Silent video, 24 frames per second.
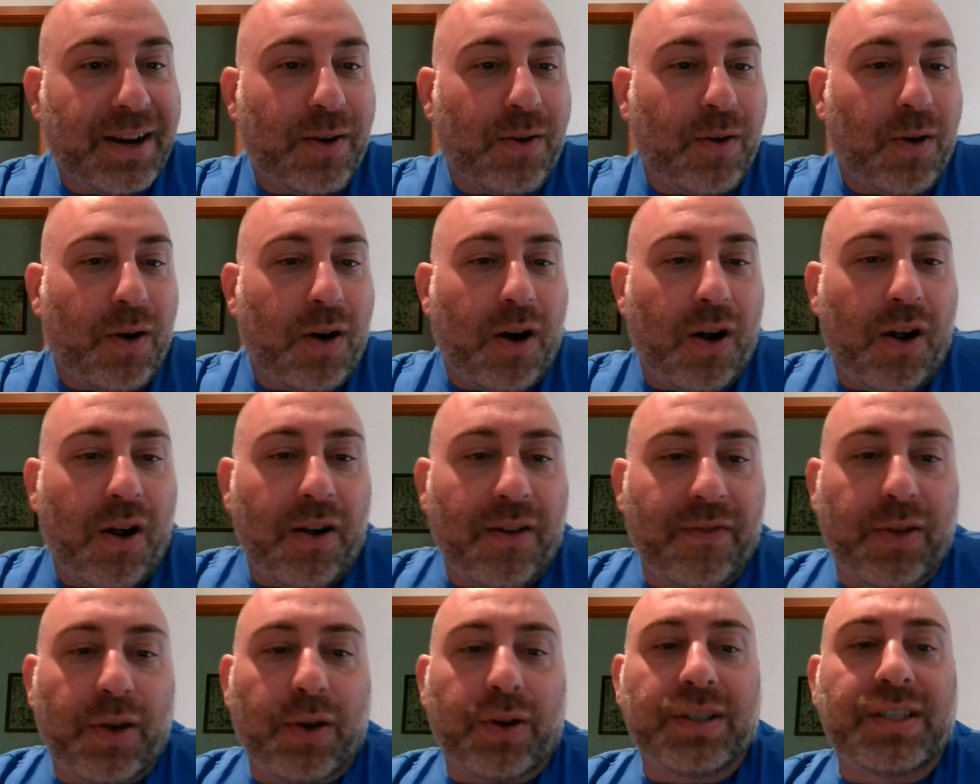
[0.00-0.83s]

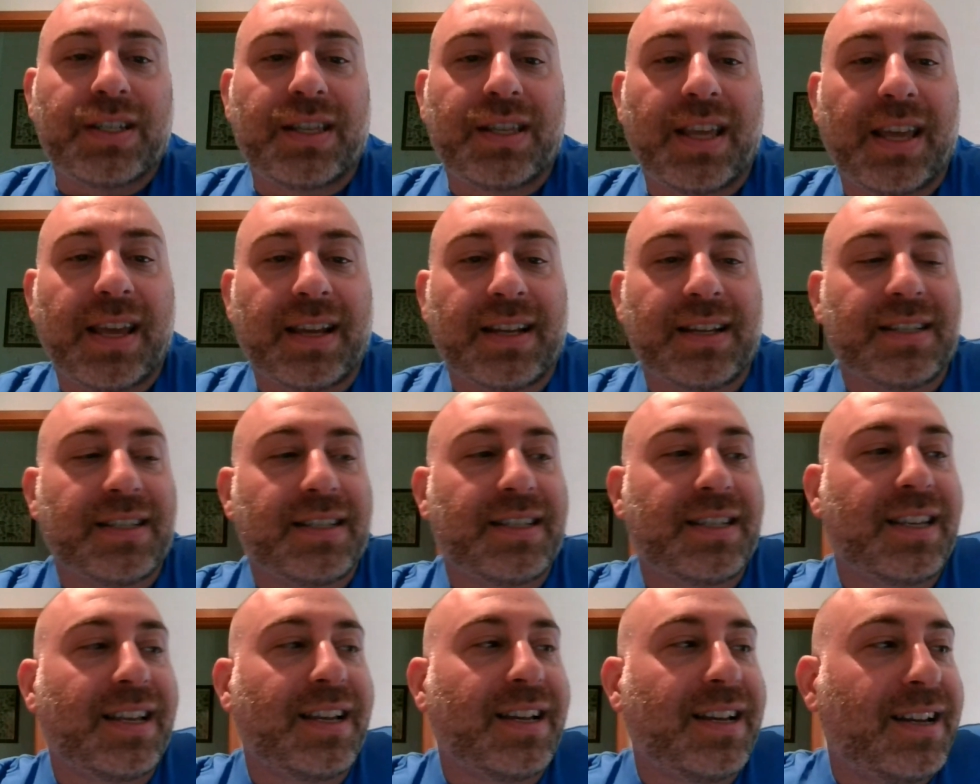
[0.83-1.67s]
all those
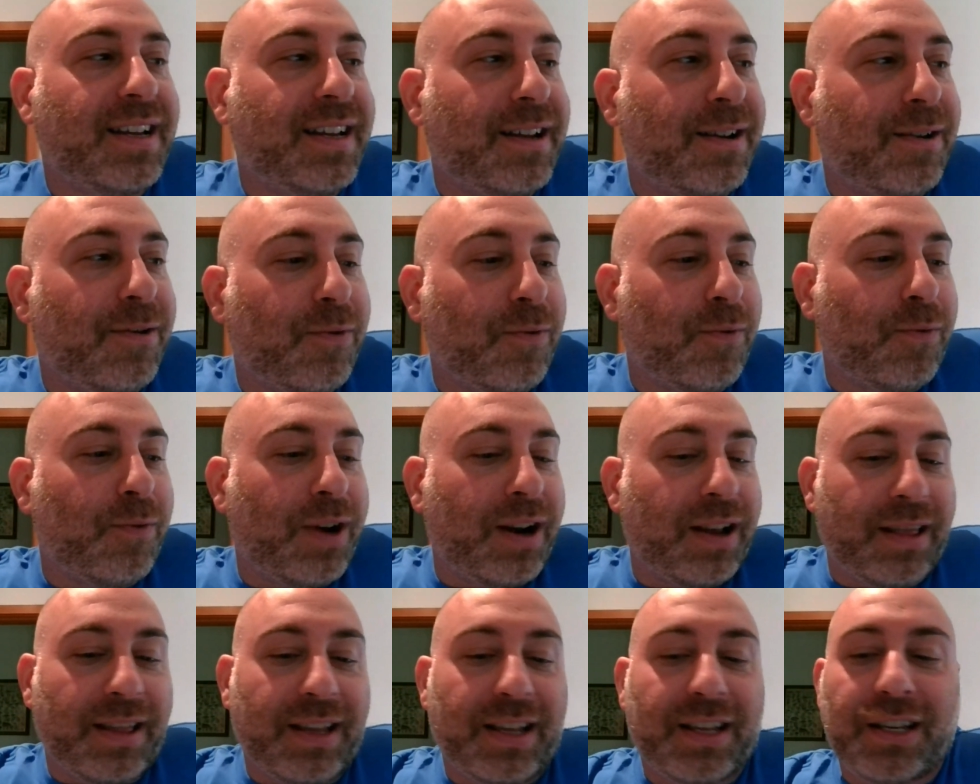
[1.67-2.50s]
things
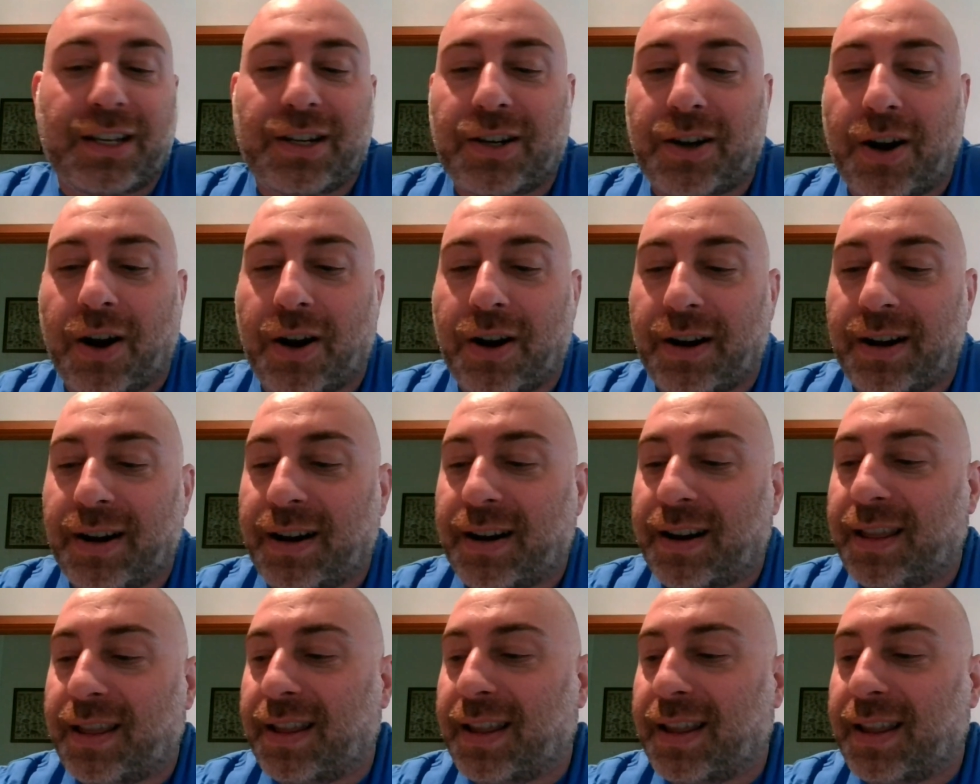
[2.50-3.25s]
really started